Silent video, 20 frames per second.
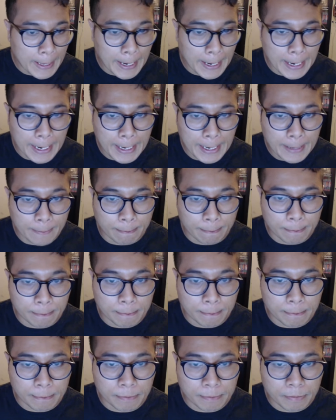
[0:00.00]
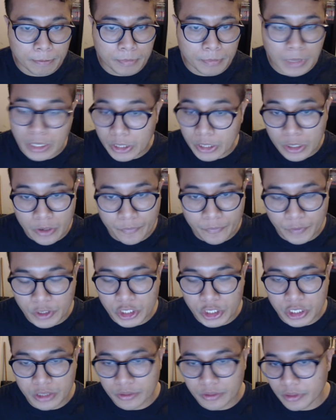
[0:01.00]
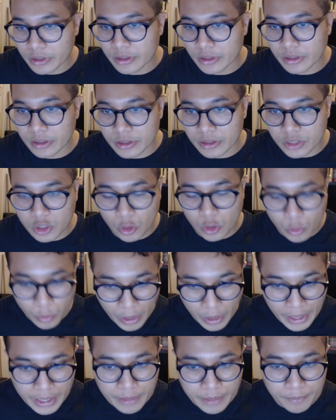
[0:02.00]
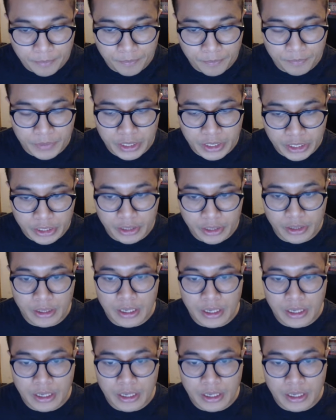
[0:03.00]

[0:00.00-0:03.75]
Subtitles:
for sure there's crime here.